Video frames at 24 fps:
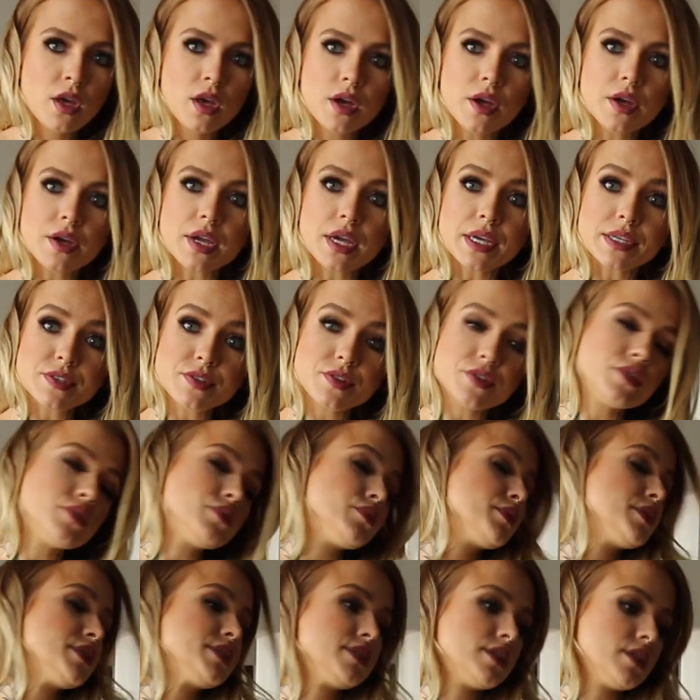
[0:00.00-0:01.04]
Okay, so the
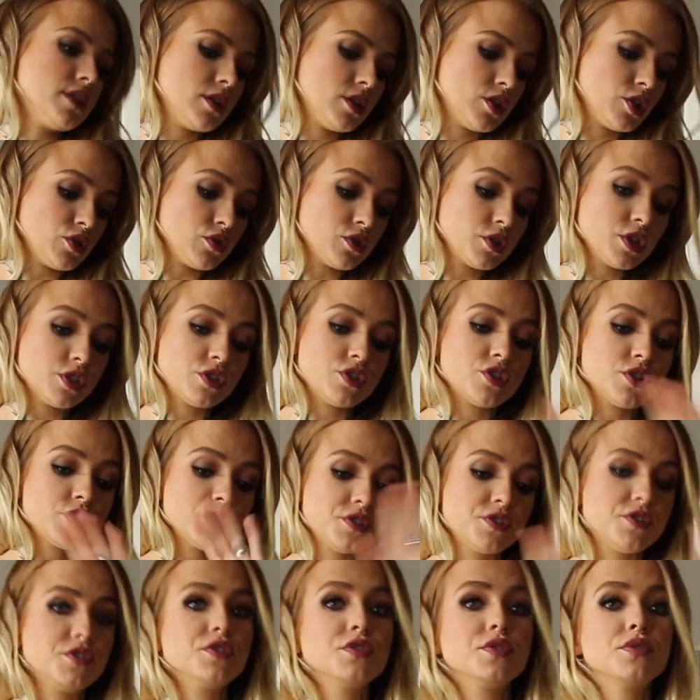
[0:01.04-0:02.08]
reason, you could
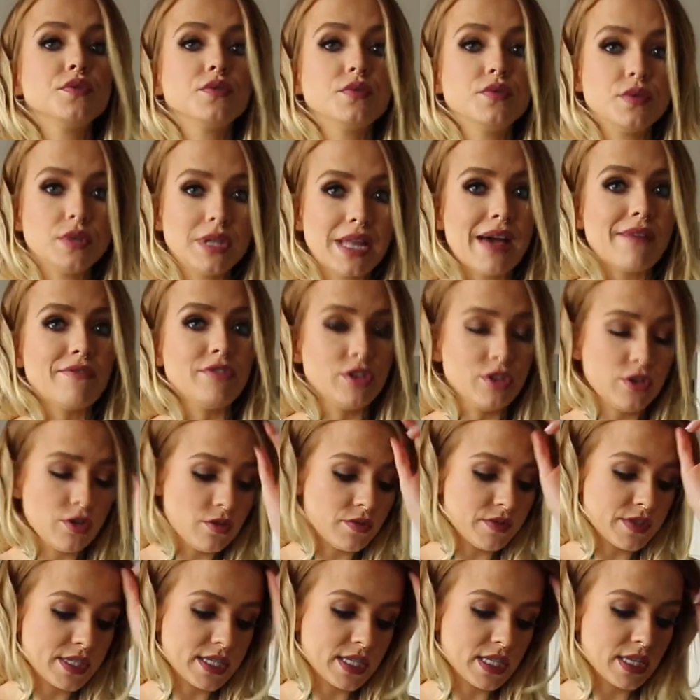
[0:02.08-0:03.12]
just do lavender,
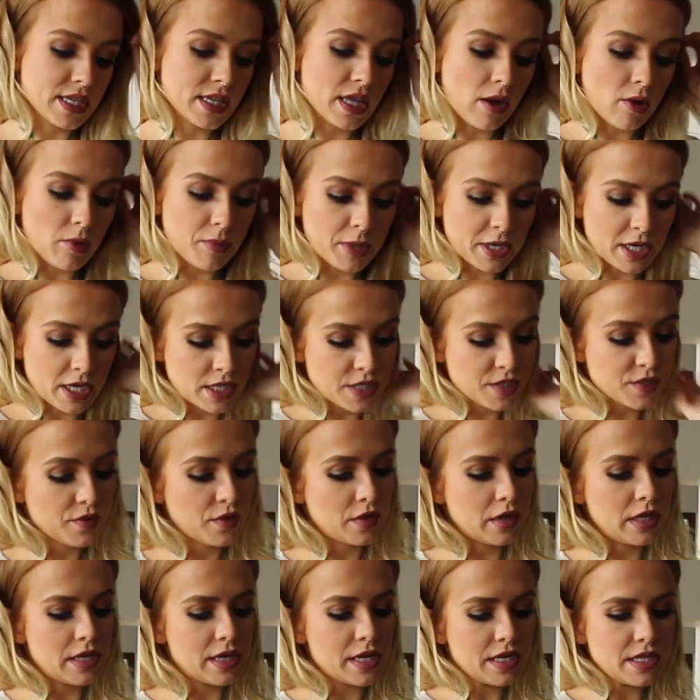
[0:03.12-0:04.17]
obviously. That would be nice for
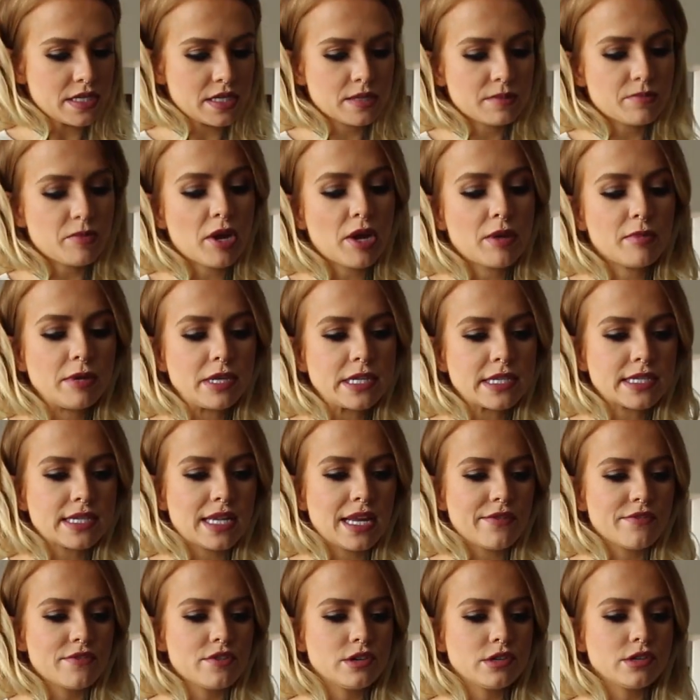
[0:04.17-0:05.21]
a linen spray because
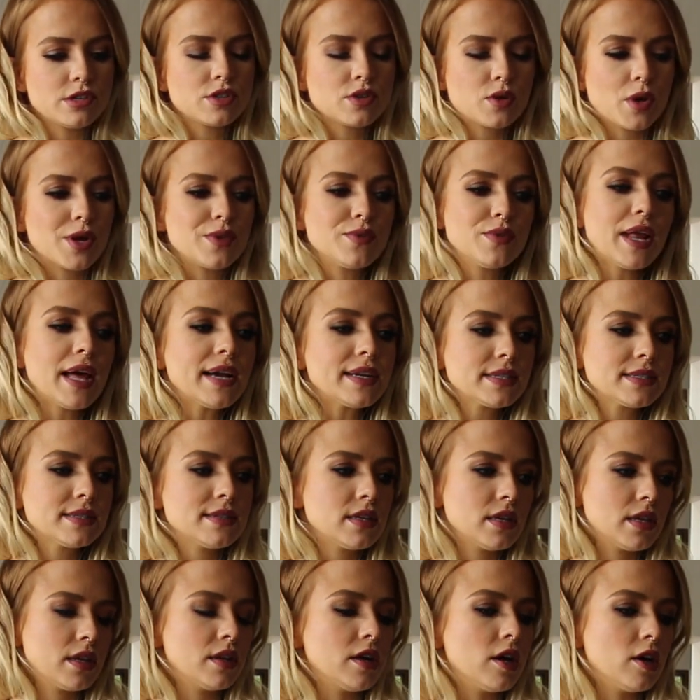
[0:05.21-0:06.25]
lavender is quite
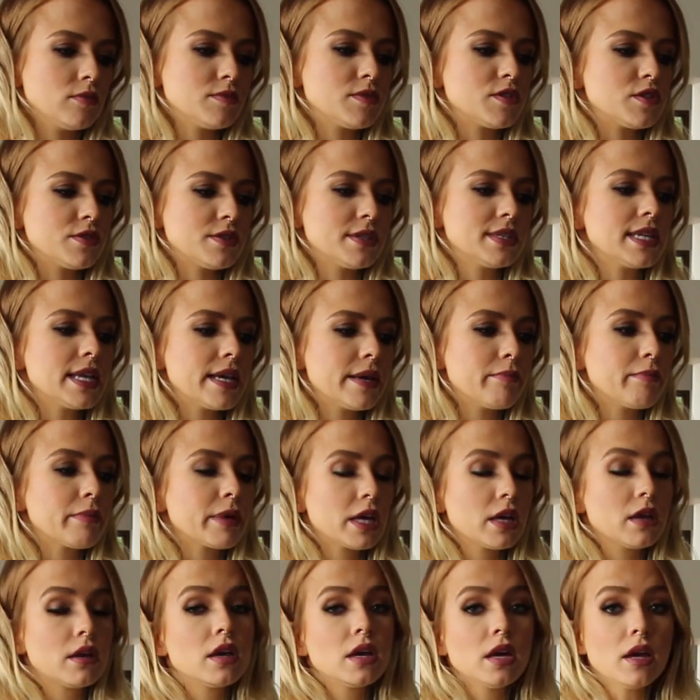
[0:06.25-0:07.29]
relaxing and helps you sleep.
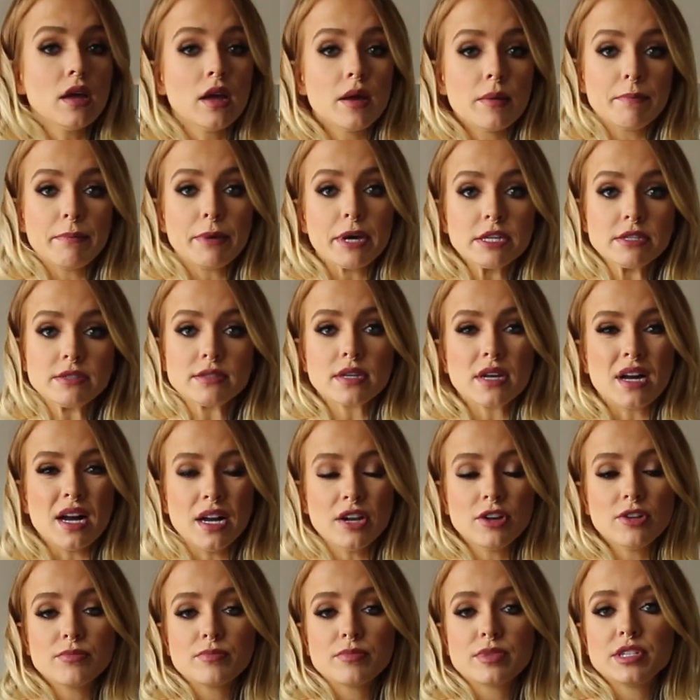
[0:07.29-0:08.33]
But
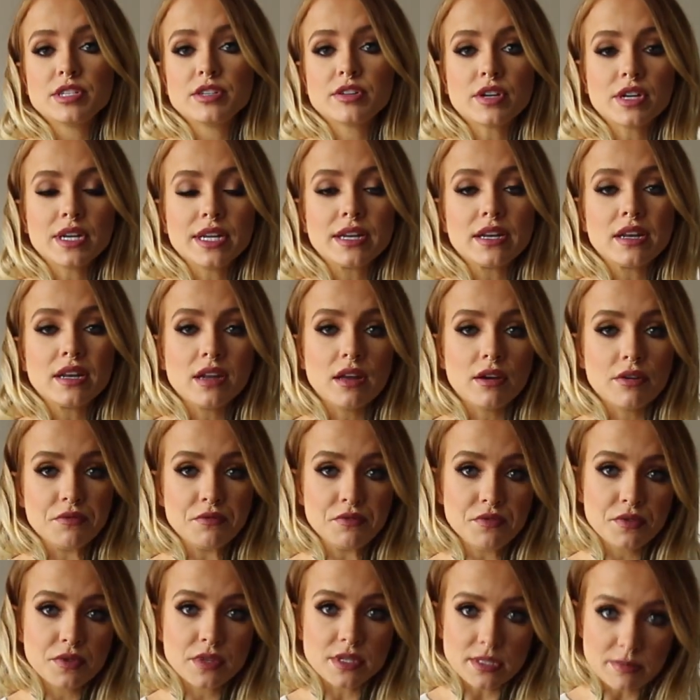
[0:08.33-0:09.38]
I particularly
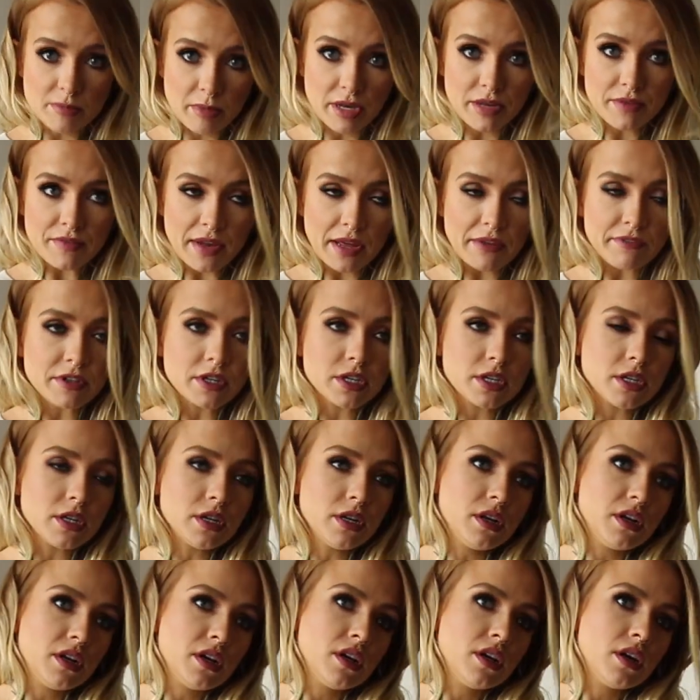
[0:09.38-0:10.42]
love the smell of lavender.
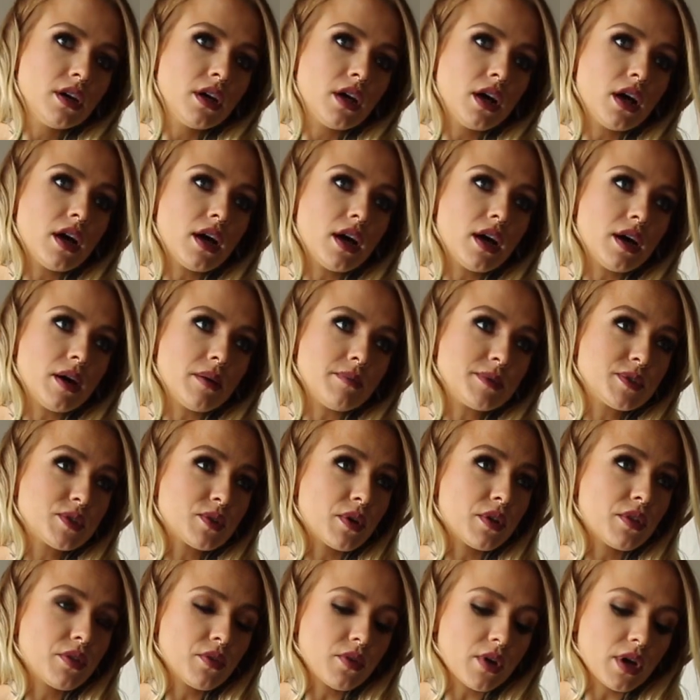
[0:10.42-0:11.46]
So
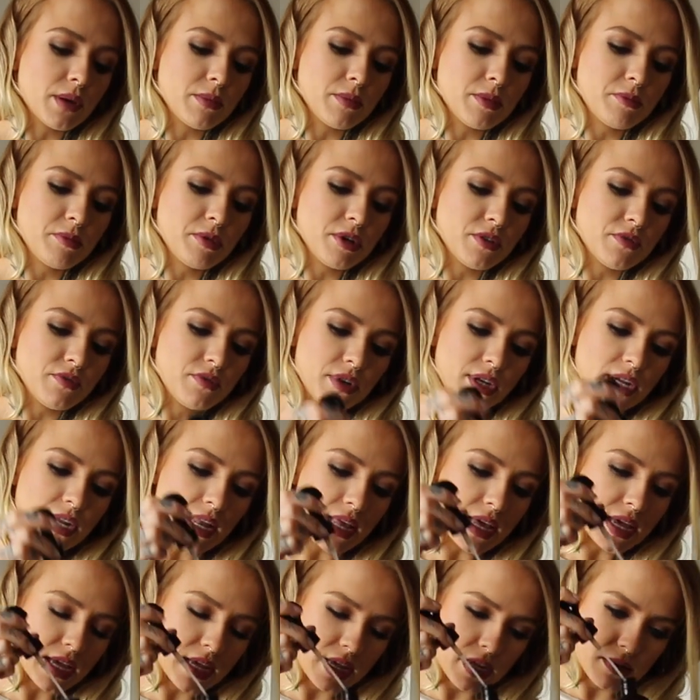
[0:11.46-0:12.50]
I thought I would put
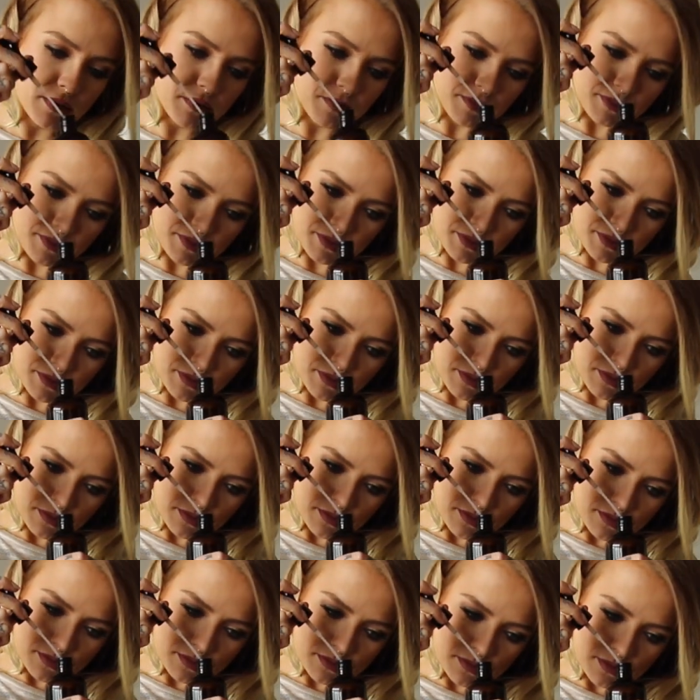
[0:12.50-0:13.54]
vanilla in
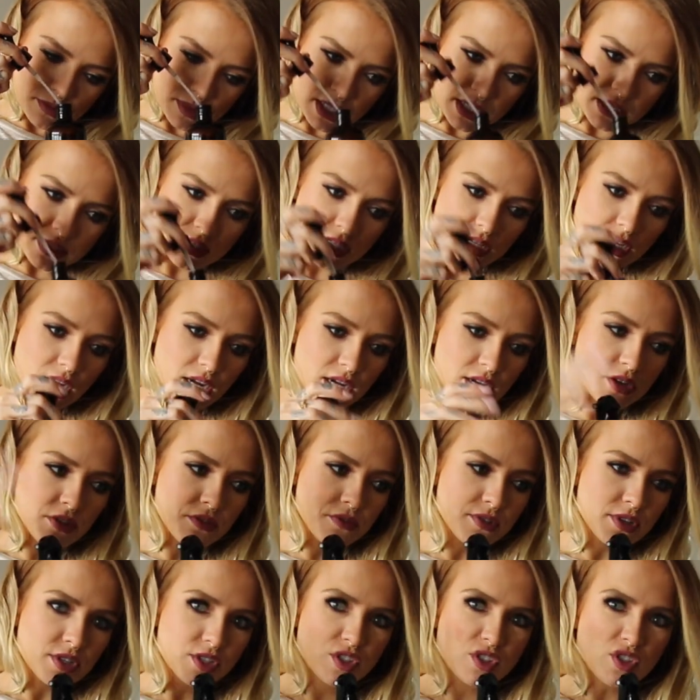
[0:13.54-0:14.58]
to kind
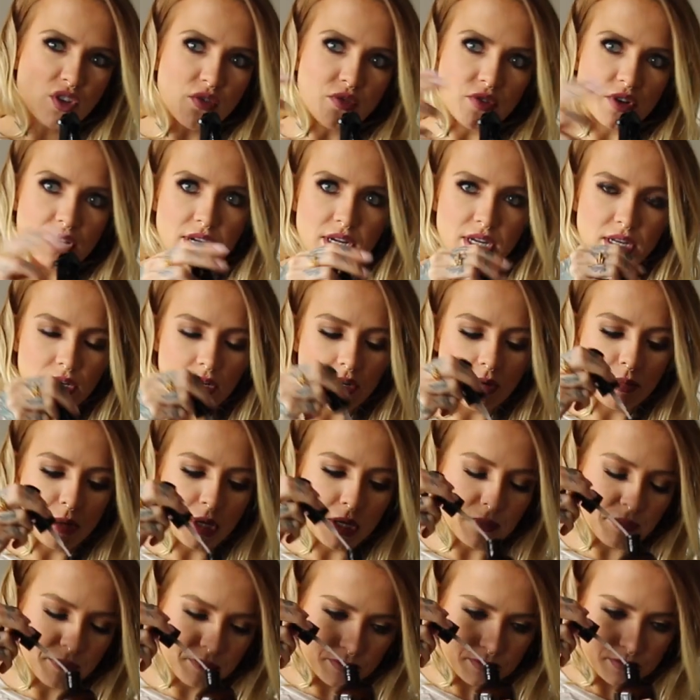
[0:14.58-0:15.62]
of soften it a little bit.